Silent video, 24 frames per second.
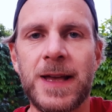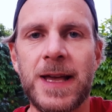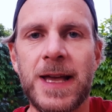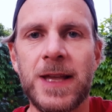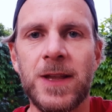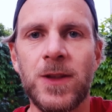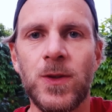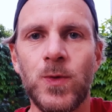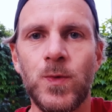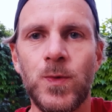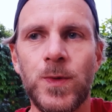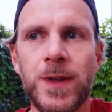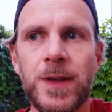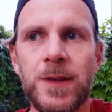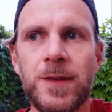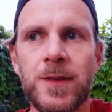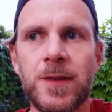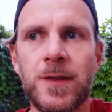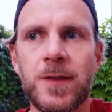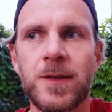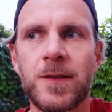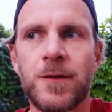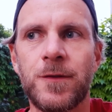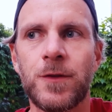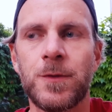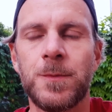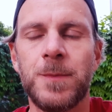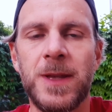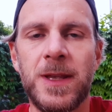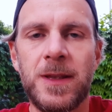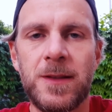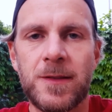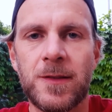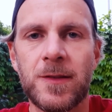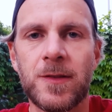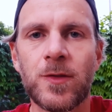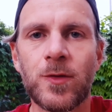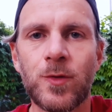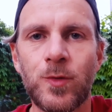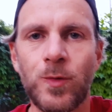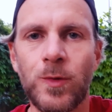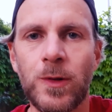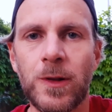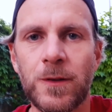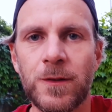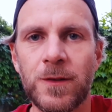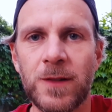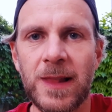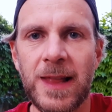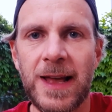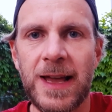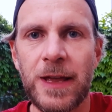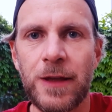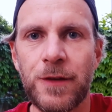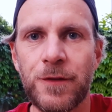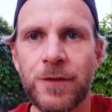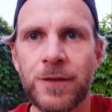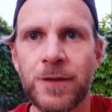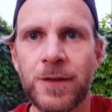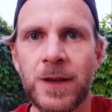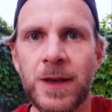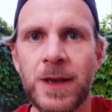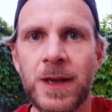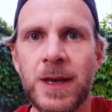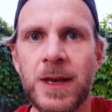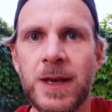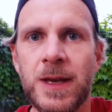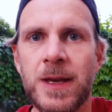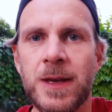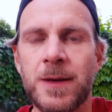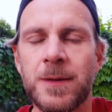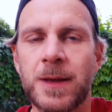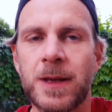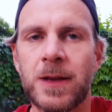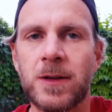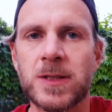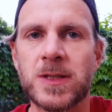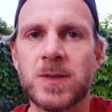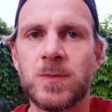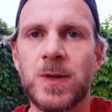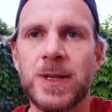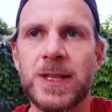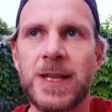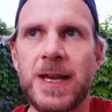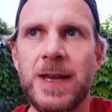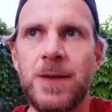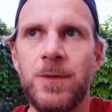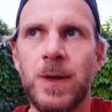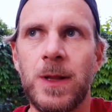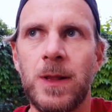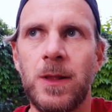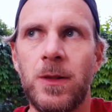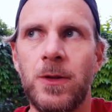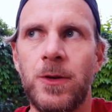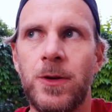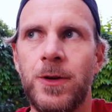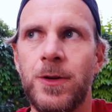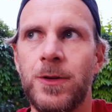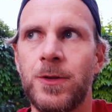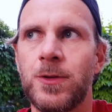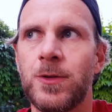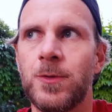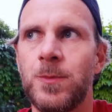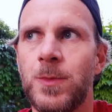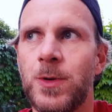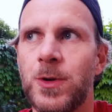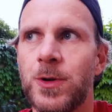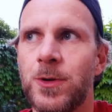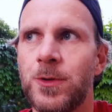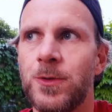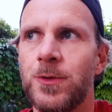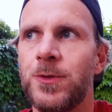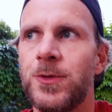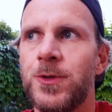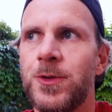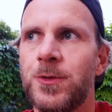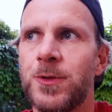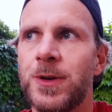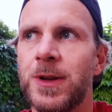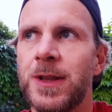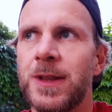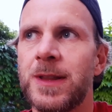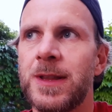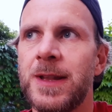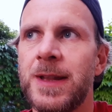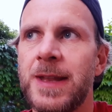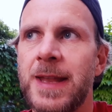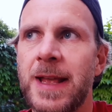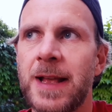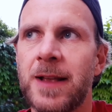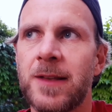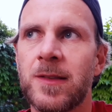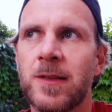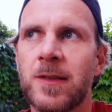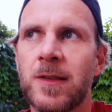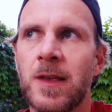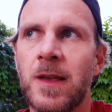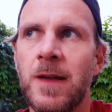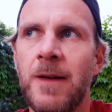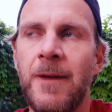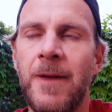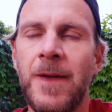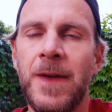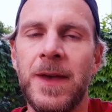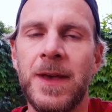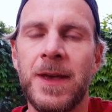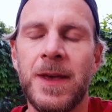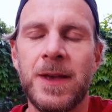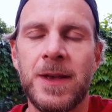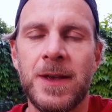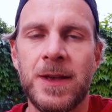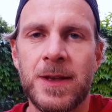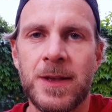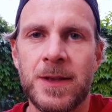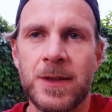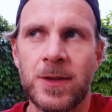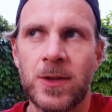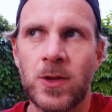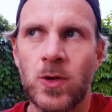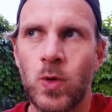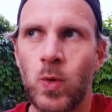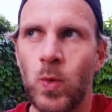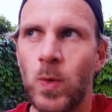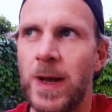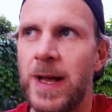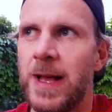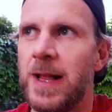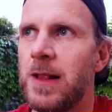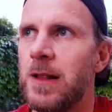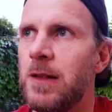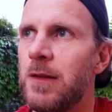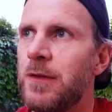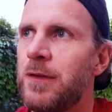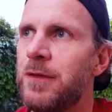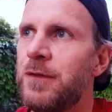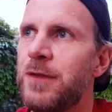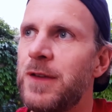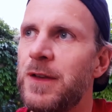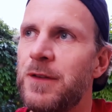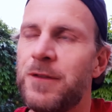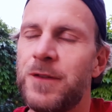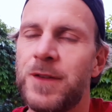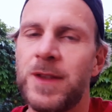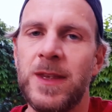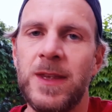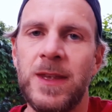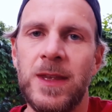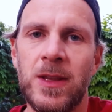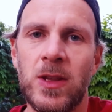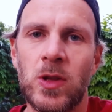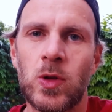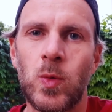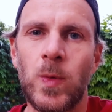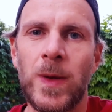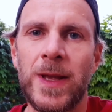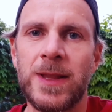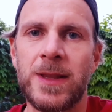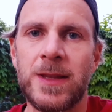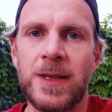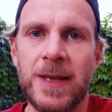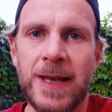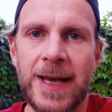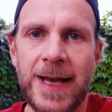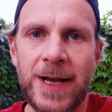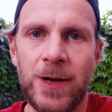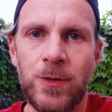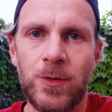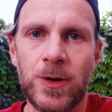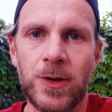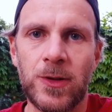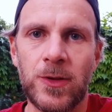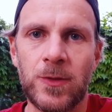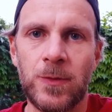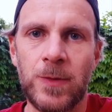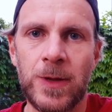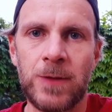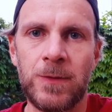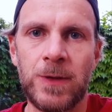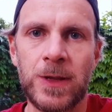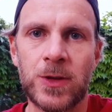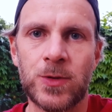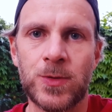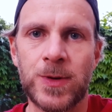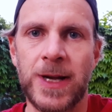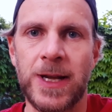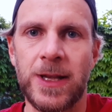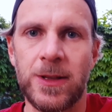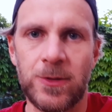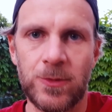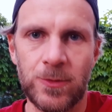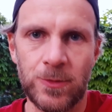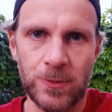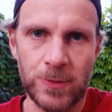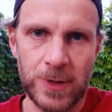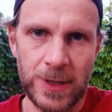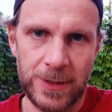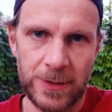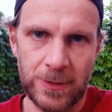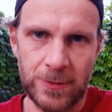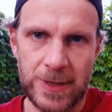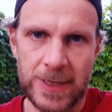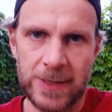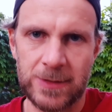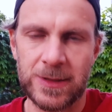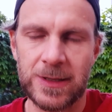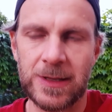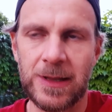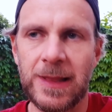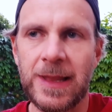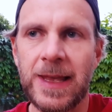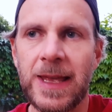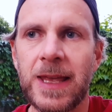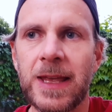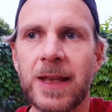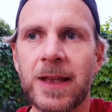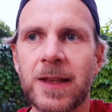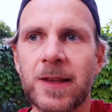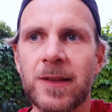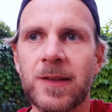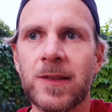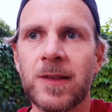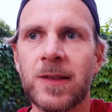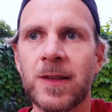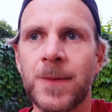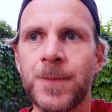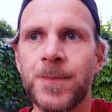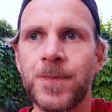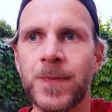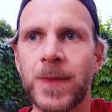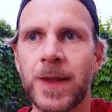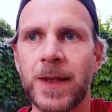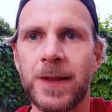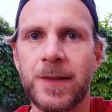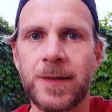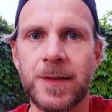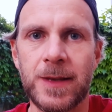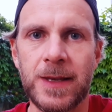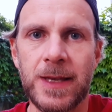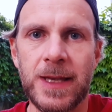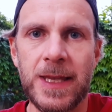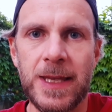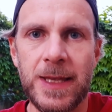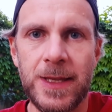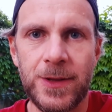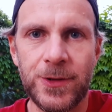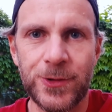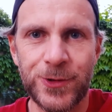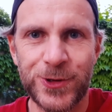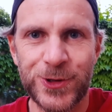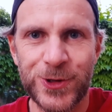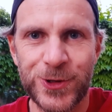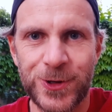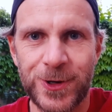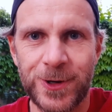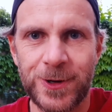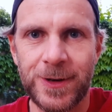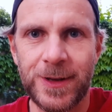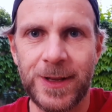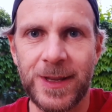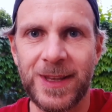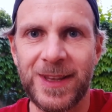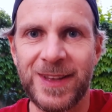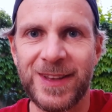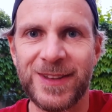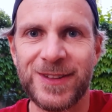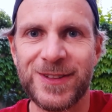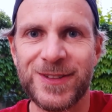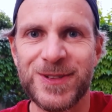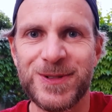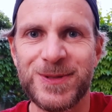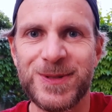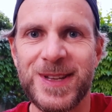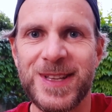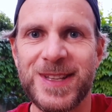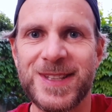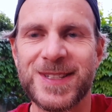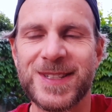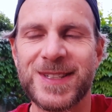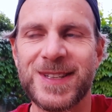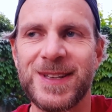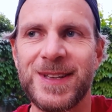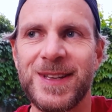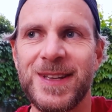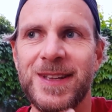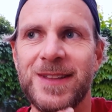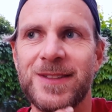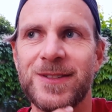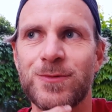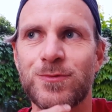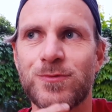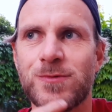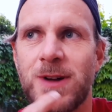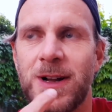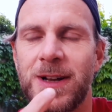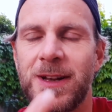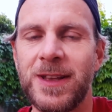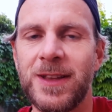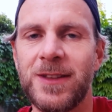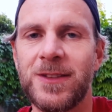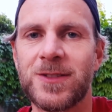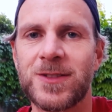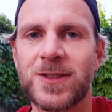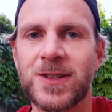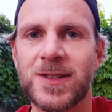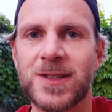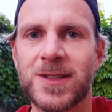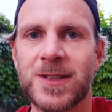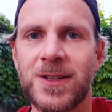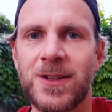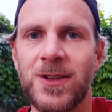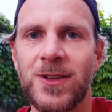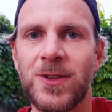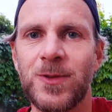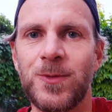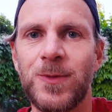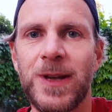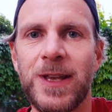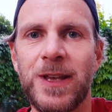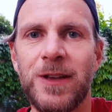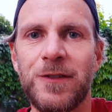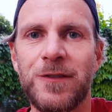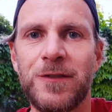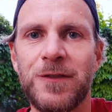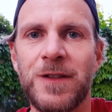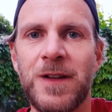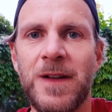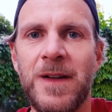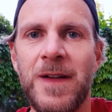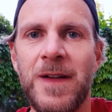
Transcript: I do this is for me it's a school of life. Because what I will learn tomorrow during the next 12, 15, 20 hours when we try to run around the lake is it's an inner journey. So it's running is just another way of